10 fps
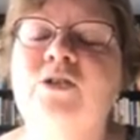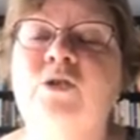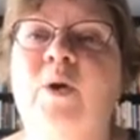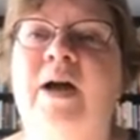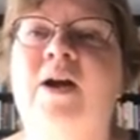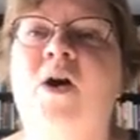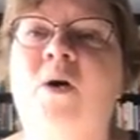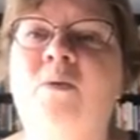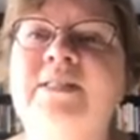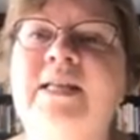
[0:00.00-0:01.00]
Do I
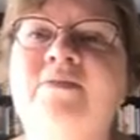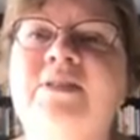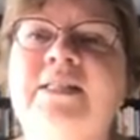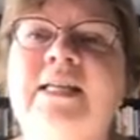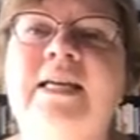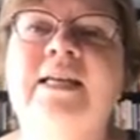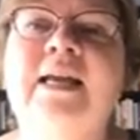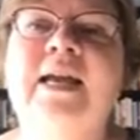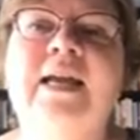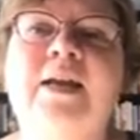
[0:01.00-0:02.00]
always have to lead
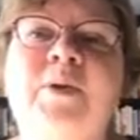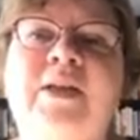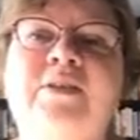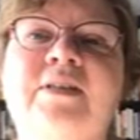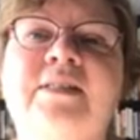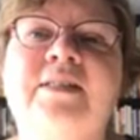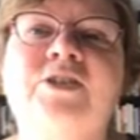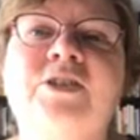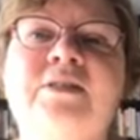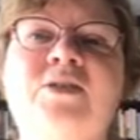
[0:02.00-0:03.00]
and make the
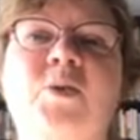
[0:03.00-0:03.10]
decisions,